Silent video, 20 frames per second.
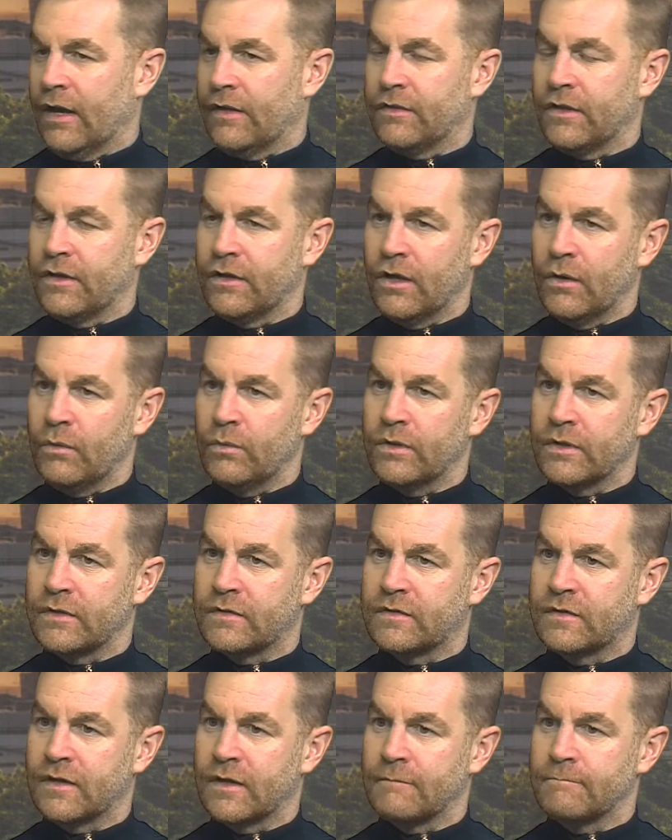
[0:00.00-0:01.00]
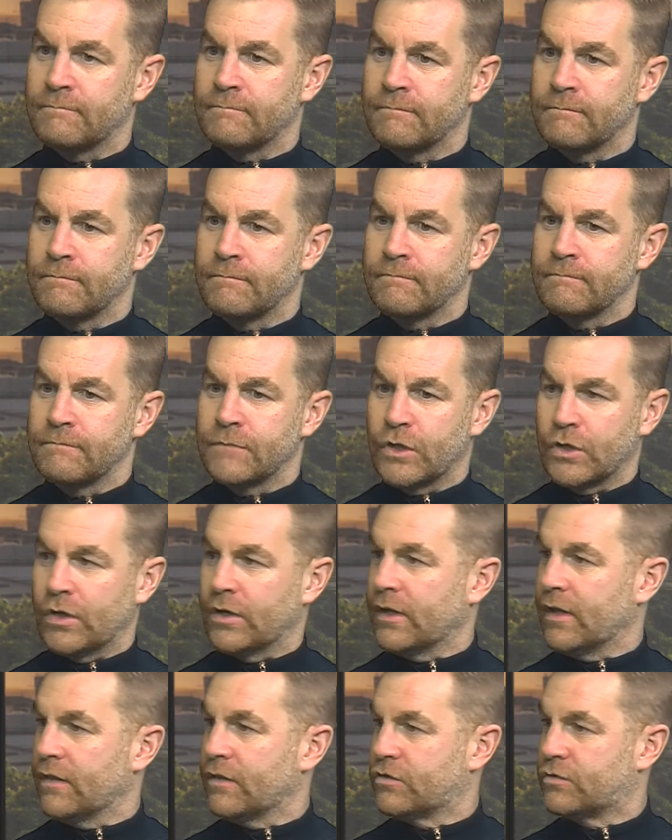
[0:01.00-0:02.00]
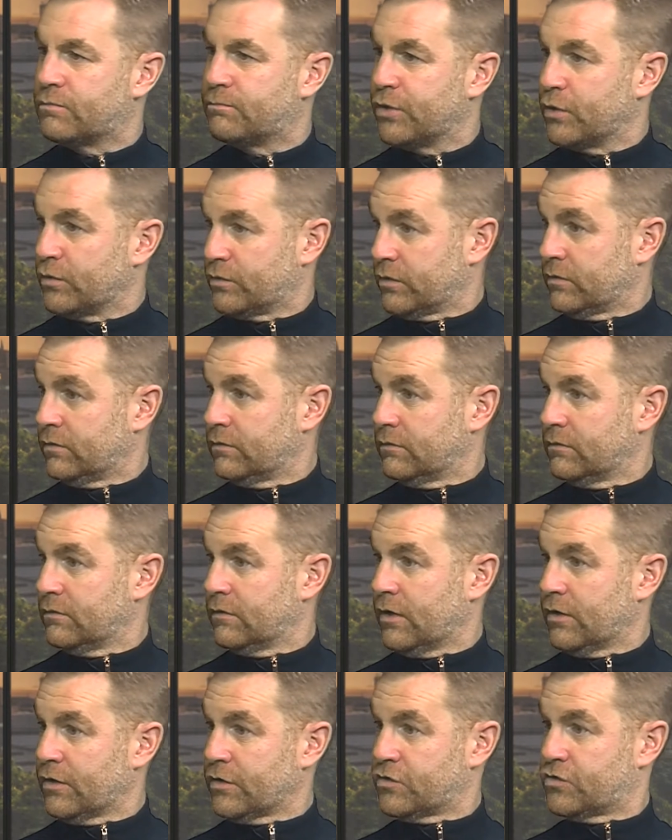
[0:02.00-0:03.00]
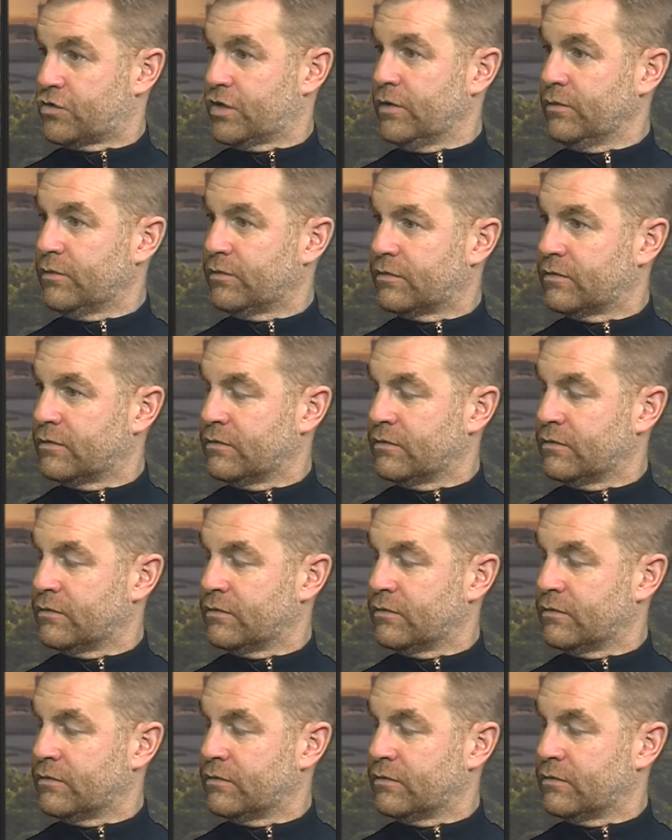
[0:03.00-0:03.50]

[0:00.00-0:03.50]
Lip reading: they know that they're going to get the brutal, honest truth.